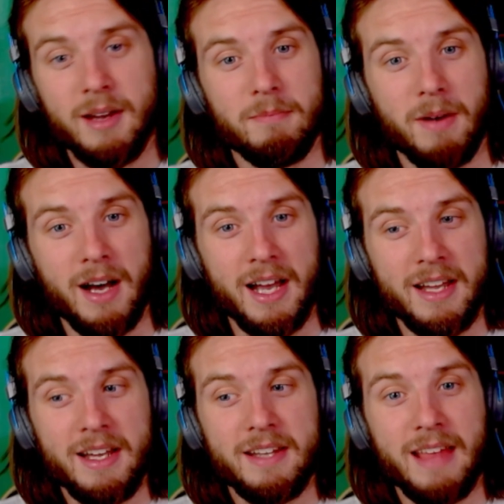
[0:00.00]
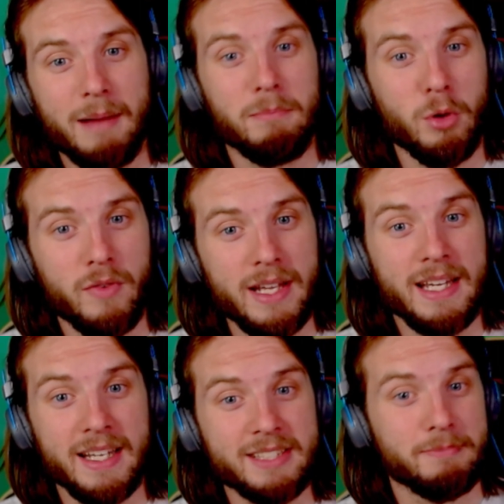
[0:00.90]
but that movie
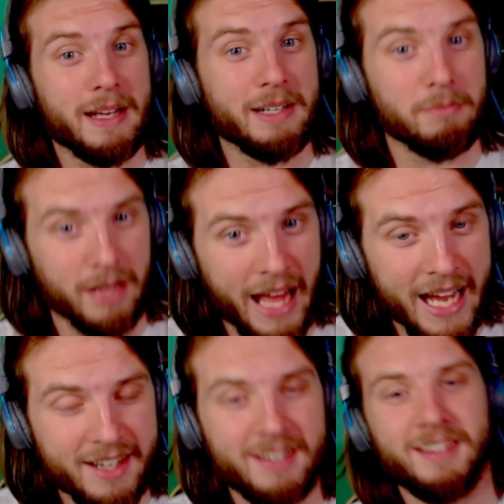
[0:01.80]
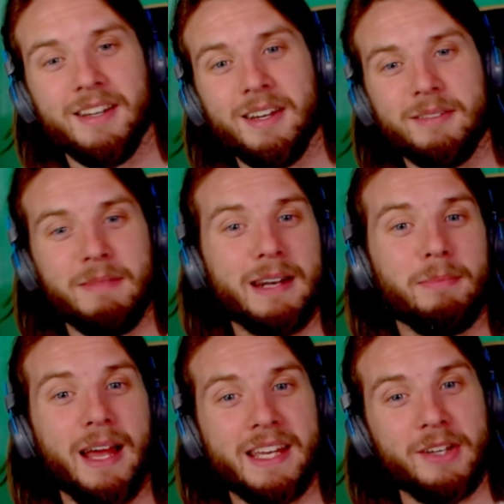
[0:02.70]
is Men in Black. Men in
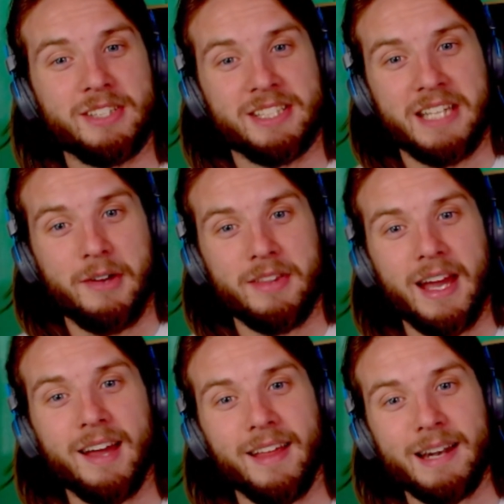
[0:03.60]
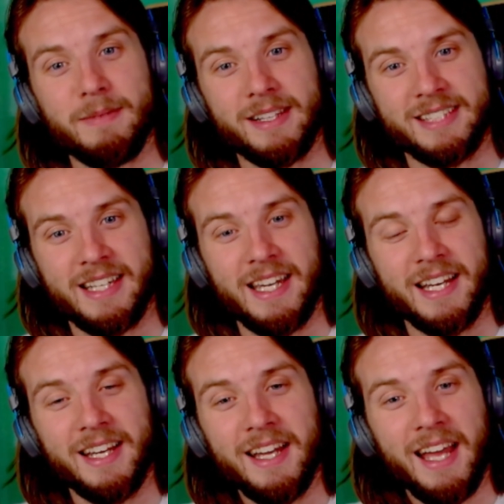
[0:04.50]
Black used to scare the hell out of me as a kid.
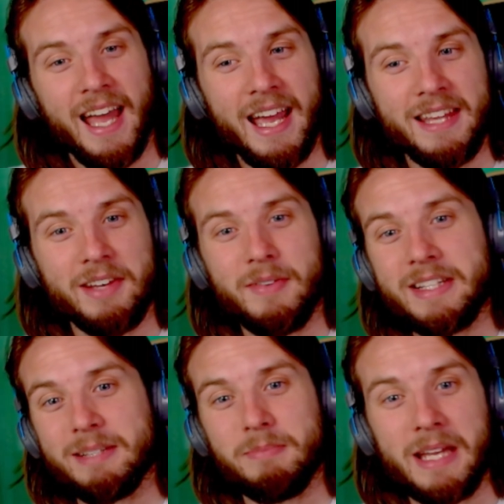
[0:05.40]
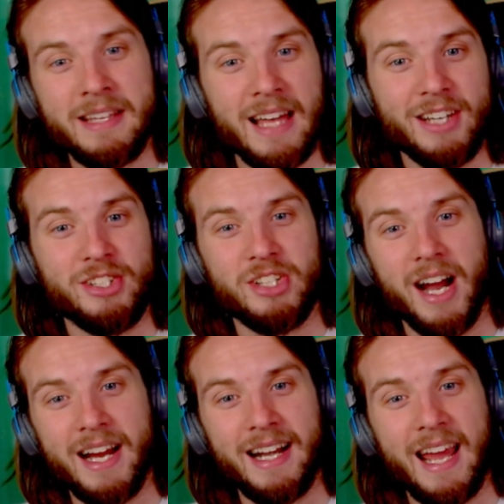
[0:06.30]
And the reason being, that
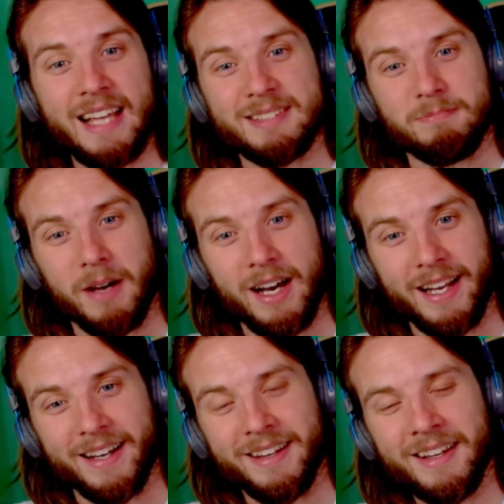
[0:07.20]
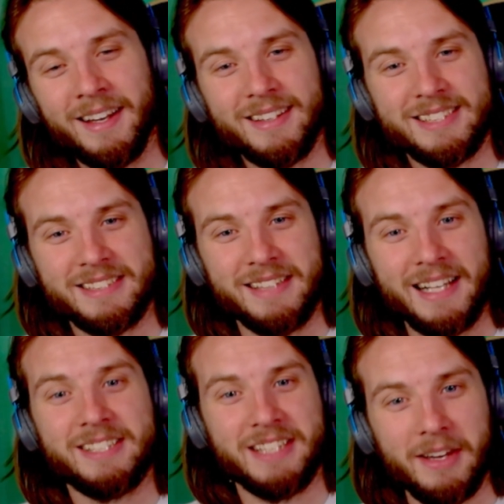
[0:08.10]
giant-ass bug, like,
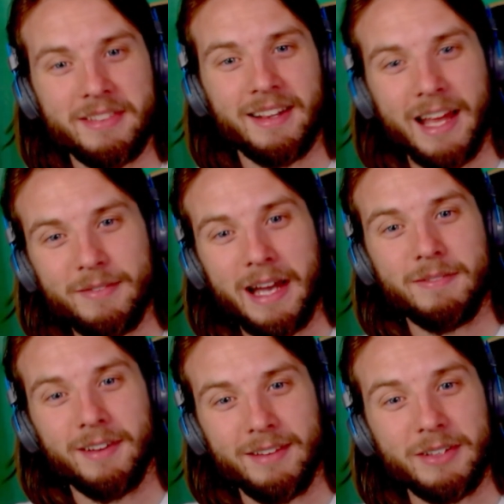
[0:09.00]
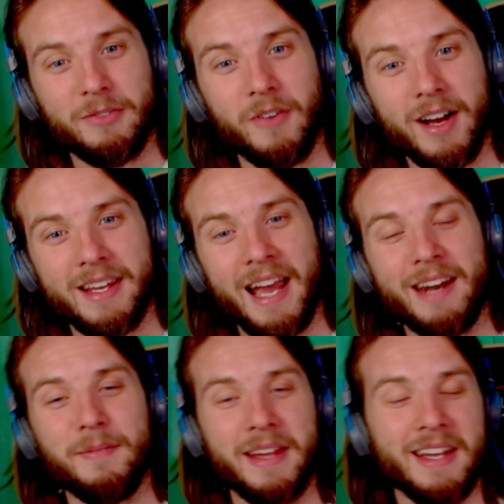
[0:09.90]
scared the ever-loving fuck out of
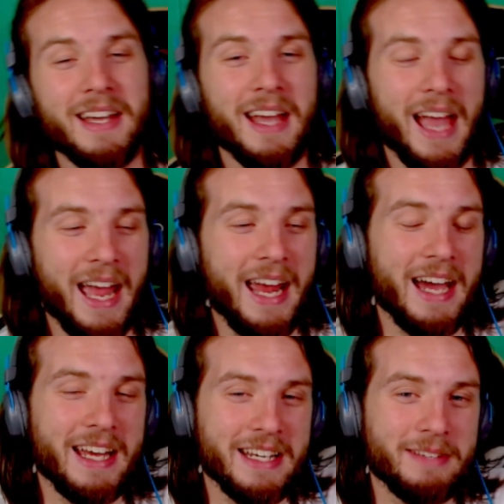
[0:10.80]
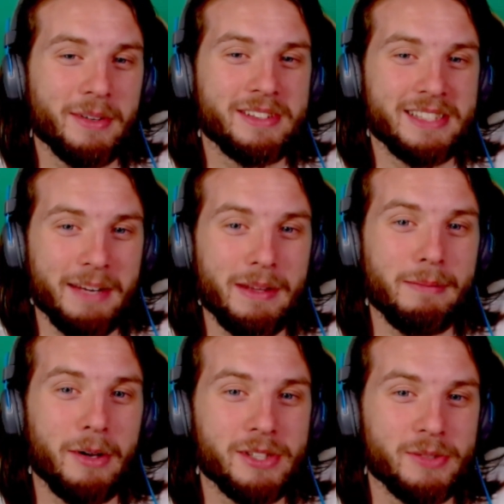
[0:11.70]
me. And what scared me the
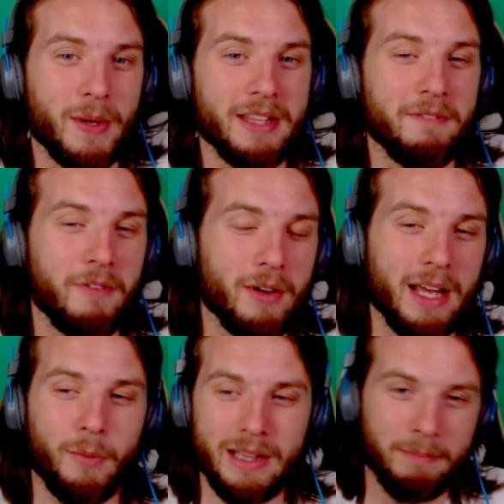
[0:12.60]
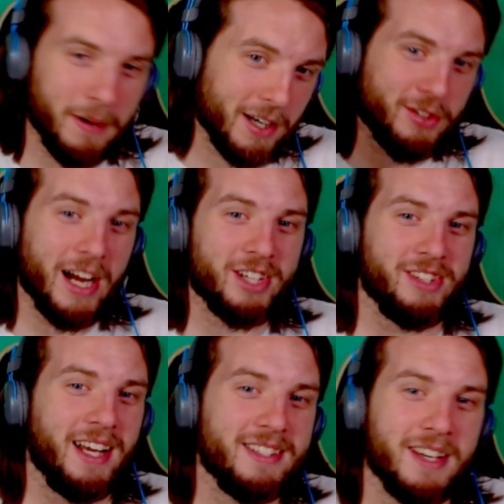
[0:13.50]
most is when the bug crash
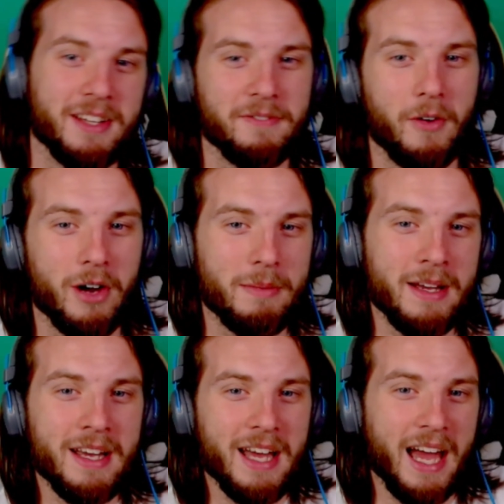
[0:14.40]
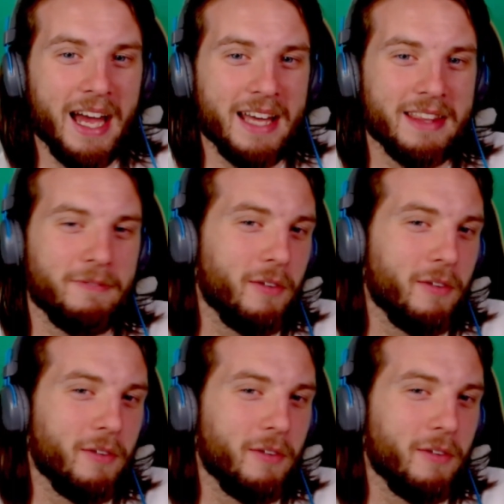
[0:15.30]
lands on the farm, and the